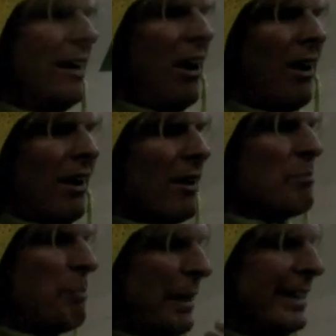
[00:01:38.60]
Our
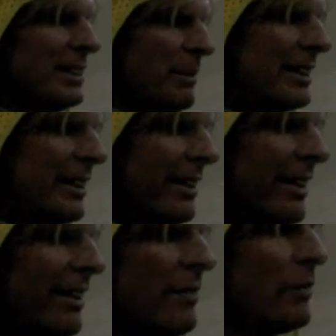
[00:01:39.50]
beans
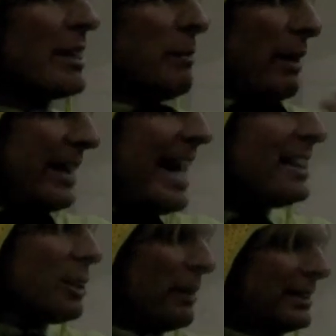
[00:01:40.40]
material is made with
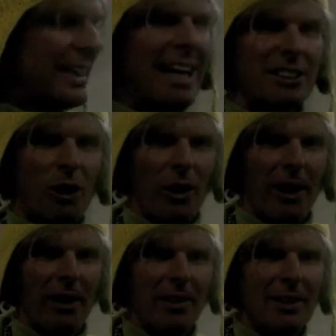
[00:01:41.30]
castor beans, castor
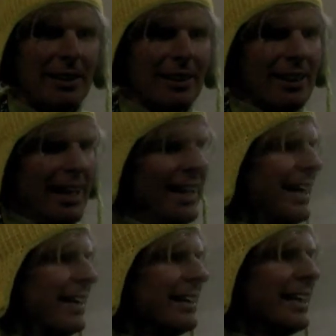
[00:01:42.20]
oil,
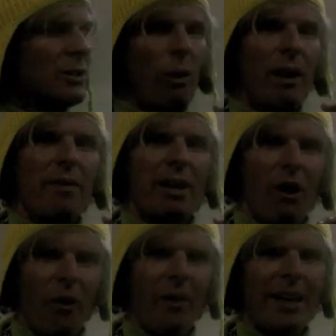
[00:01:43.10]
and it's one of the
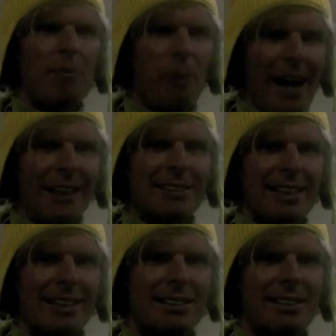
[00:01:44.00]
only
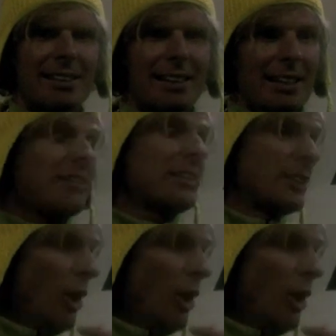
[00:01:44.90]
plastics, in fact it's the